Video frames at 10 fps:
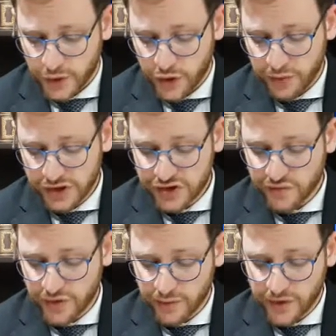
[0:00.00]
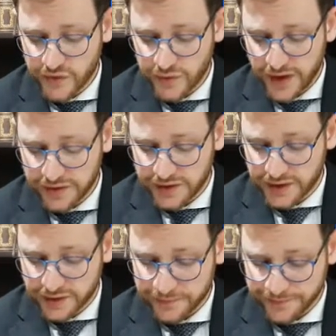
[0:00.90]
could mean just with the words, without
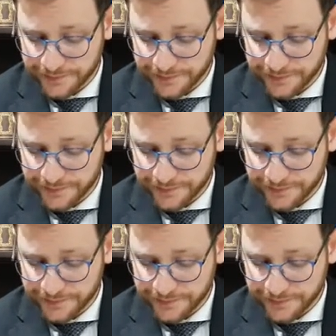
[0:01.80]
eating.